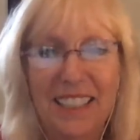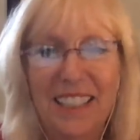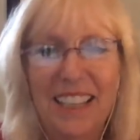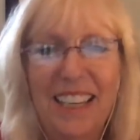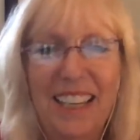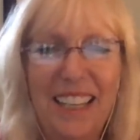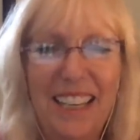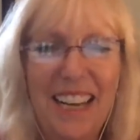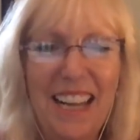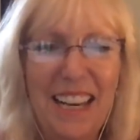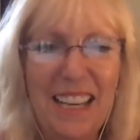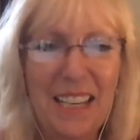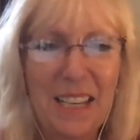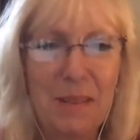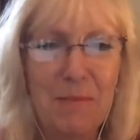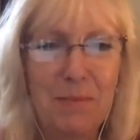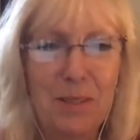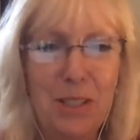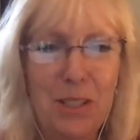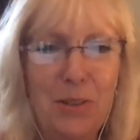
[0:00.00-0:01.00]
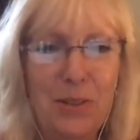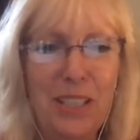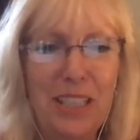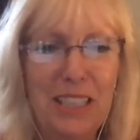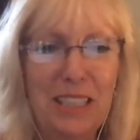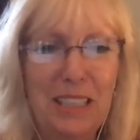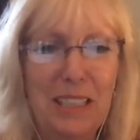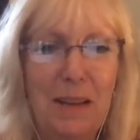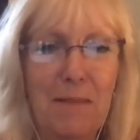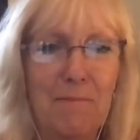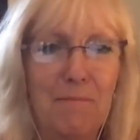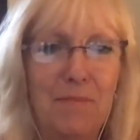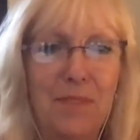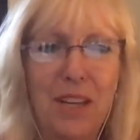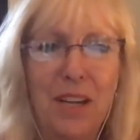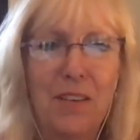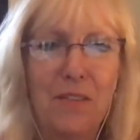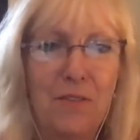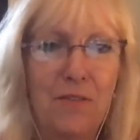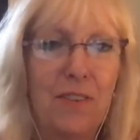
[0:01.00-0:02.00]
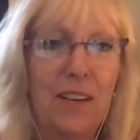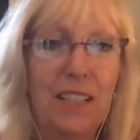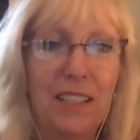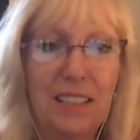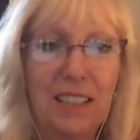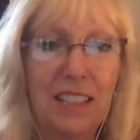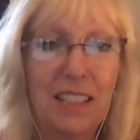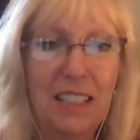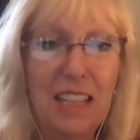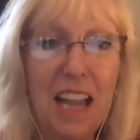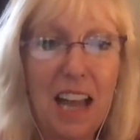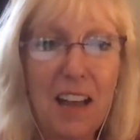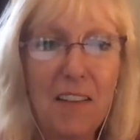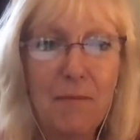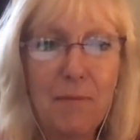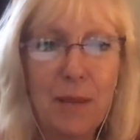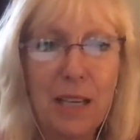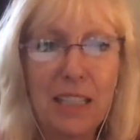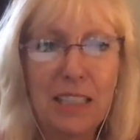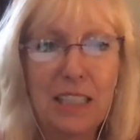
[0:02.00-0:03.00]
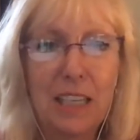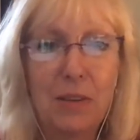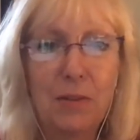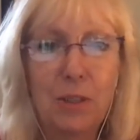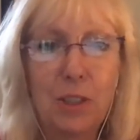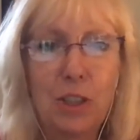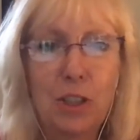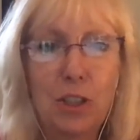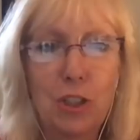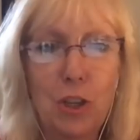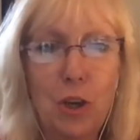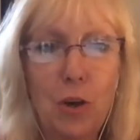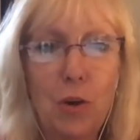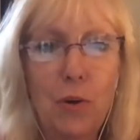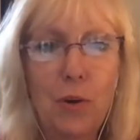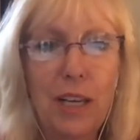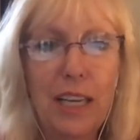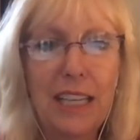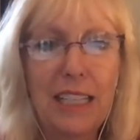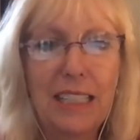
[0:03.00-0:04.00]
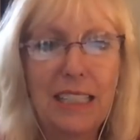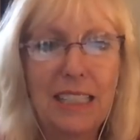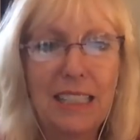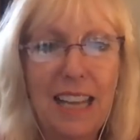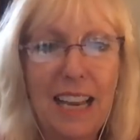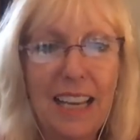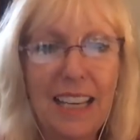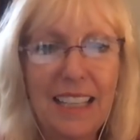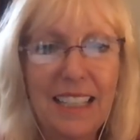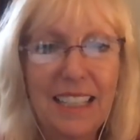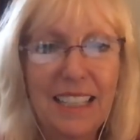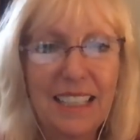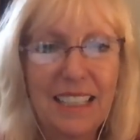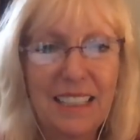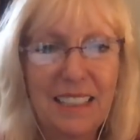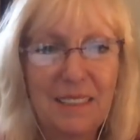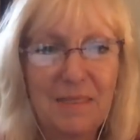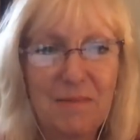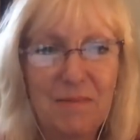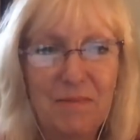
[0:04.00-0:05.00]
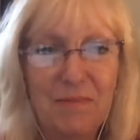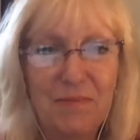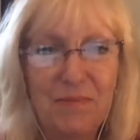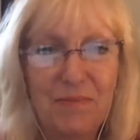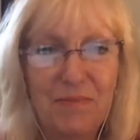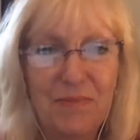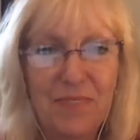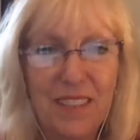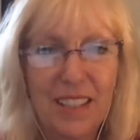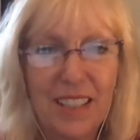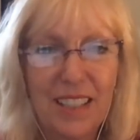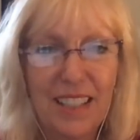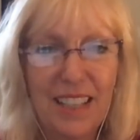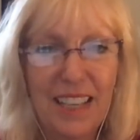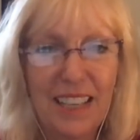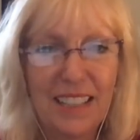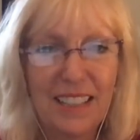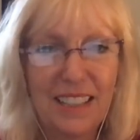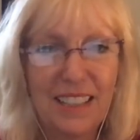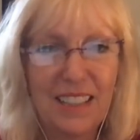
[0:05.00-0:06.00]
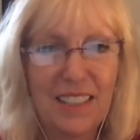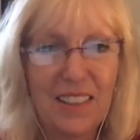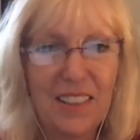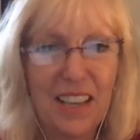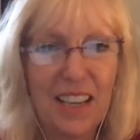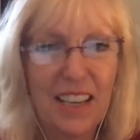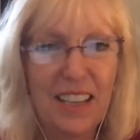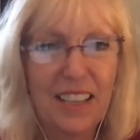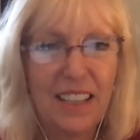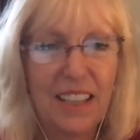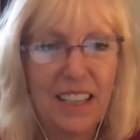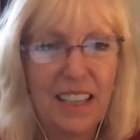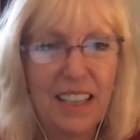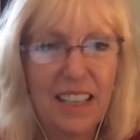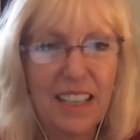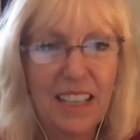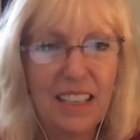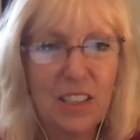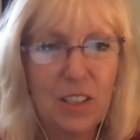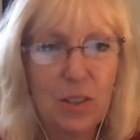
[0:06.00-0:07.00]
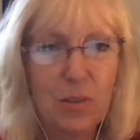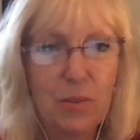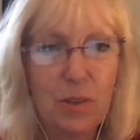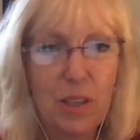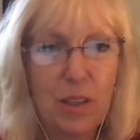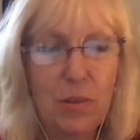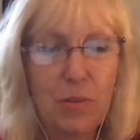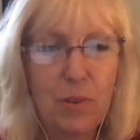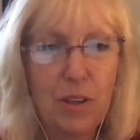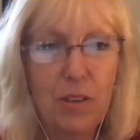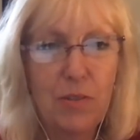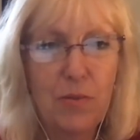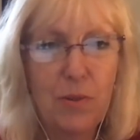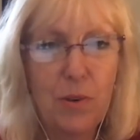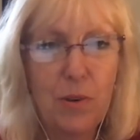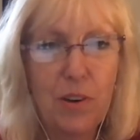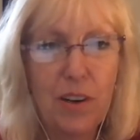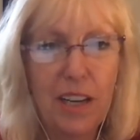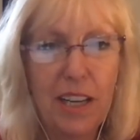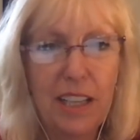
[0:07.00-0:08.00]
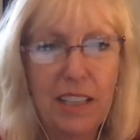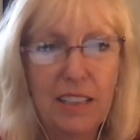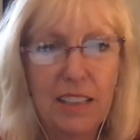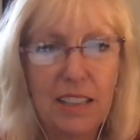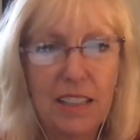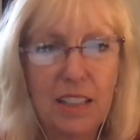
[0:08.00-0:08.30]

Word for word: and ended up doing some fun stuff because I was so excited. Yes. Okay. Guest 3348 says,